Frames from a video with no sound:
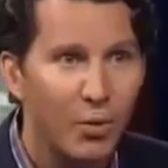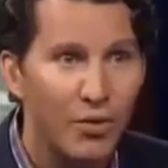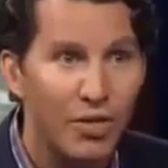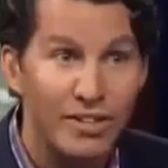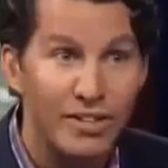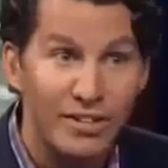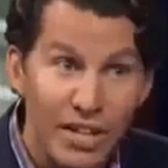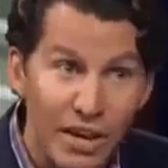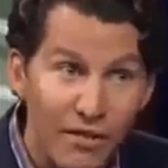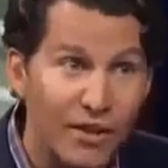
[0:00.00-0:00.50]

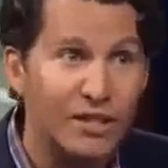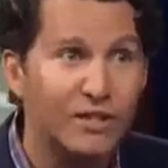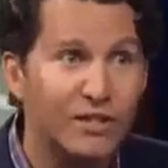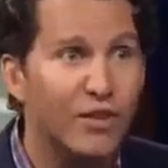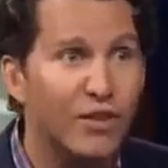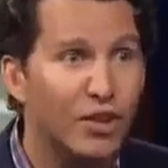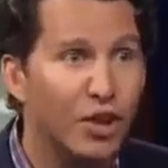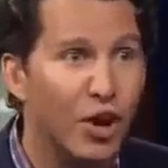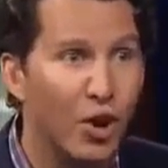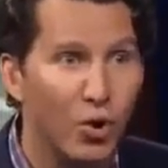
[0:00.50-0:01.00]
with a
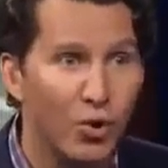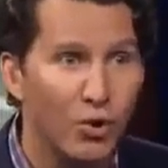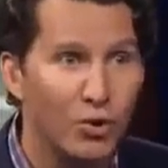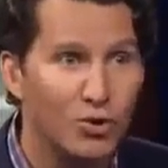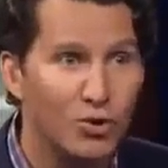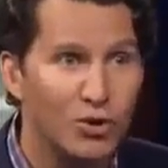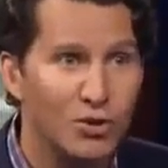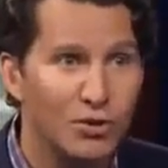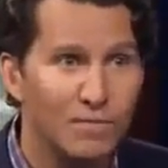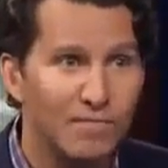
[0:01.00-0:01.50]
defense full of
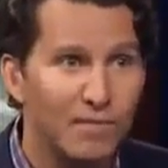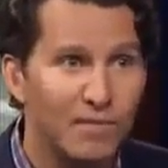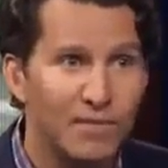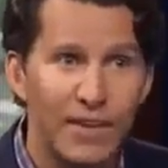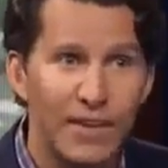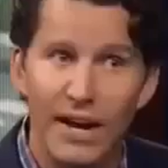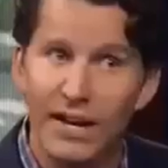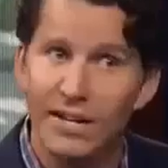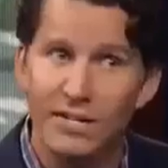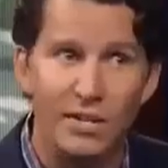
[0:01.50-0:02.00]
holes,
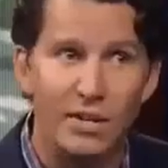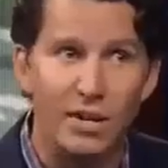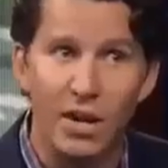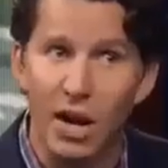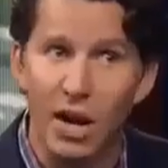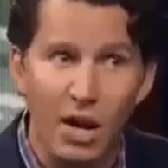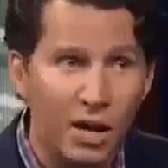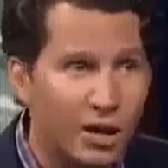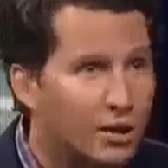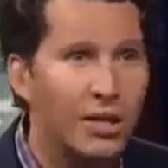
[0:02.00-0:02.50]
that is an
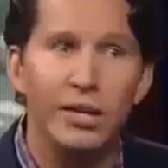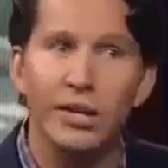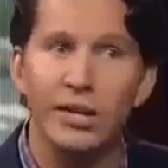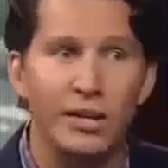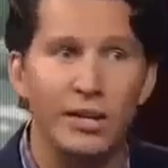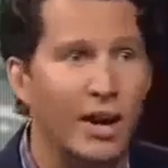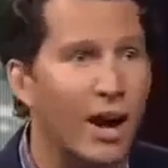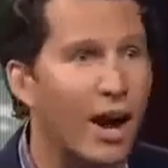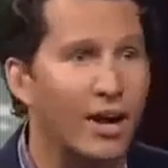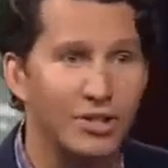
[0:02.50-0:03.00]
ugly
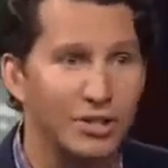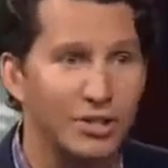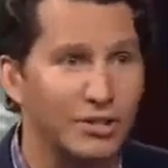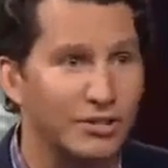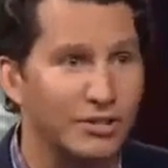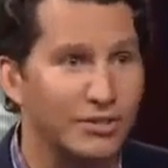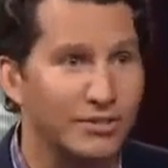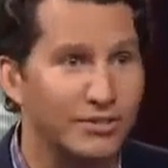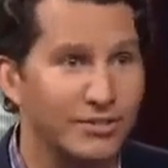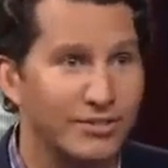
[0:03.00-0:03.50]

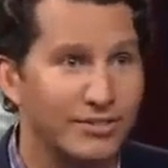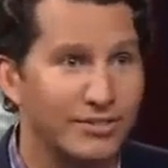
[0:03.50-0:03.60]
concoction.